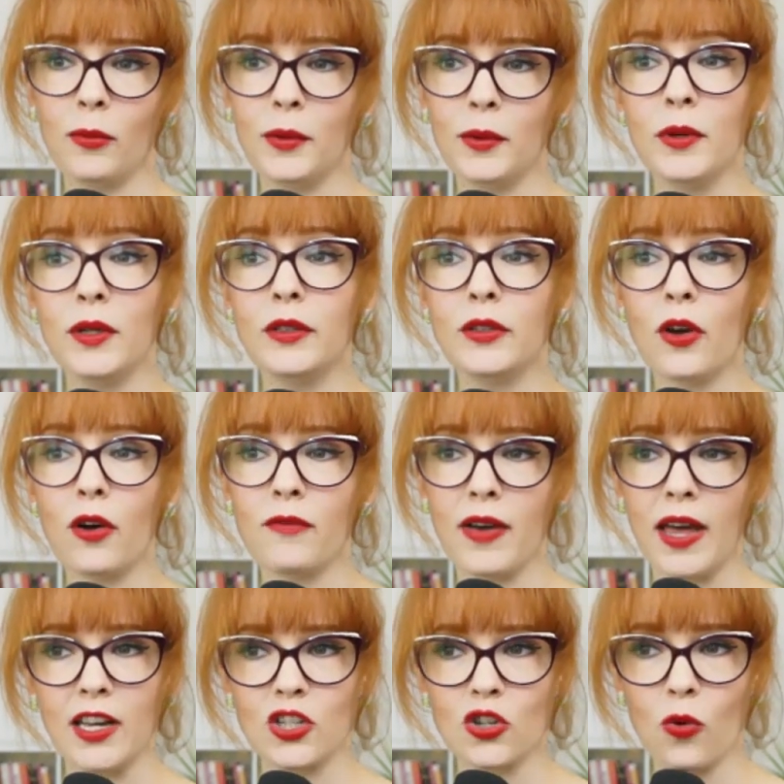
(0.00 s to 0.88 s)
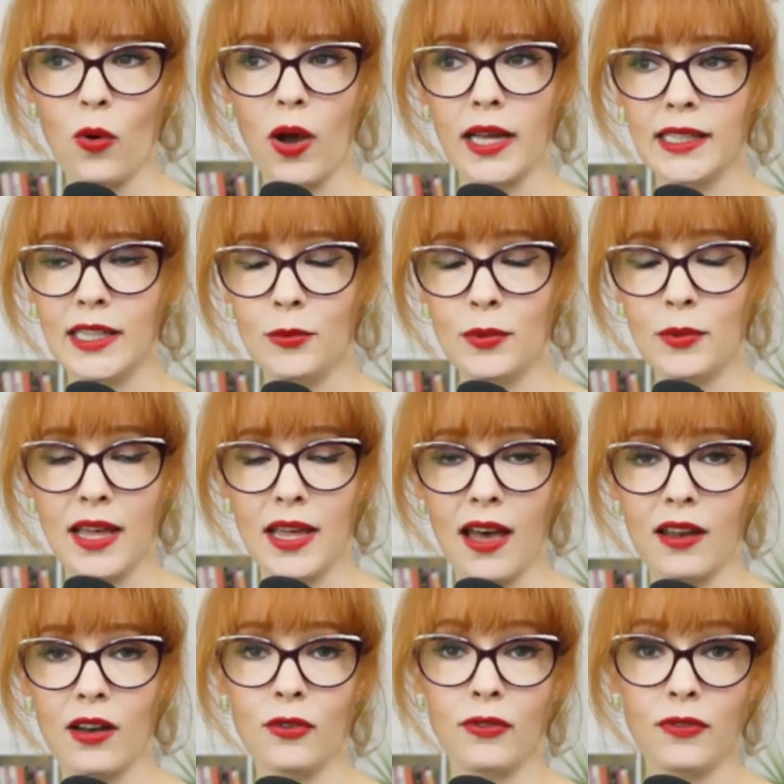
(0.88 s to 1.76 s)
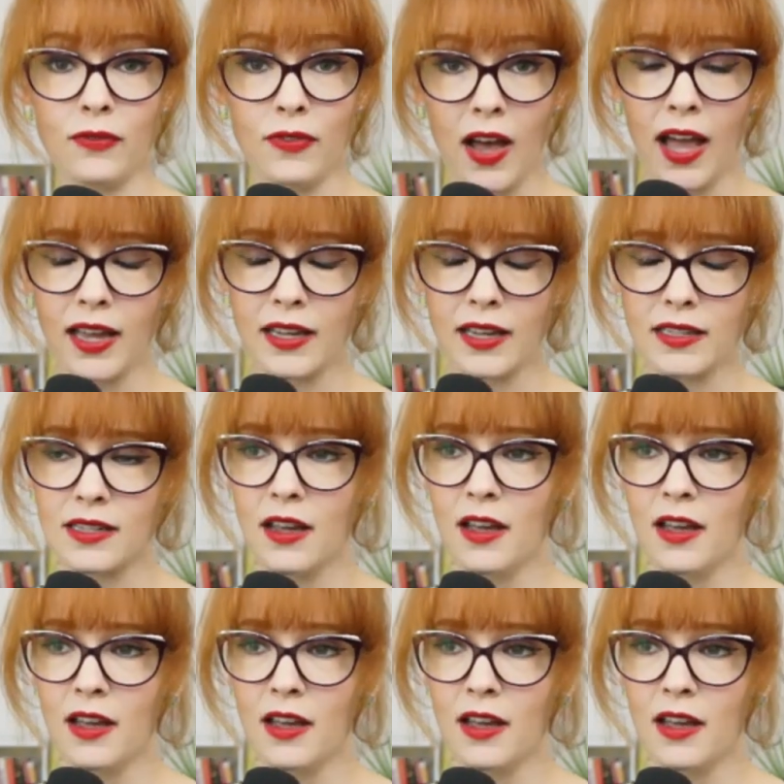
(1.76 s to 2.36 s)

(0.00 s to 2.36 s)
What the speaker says: We will not vanish quietly without a fight.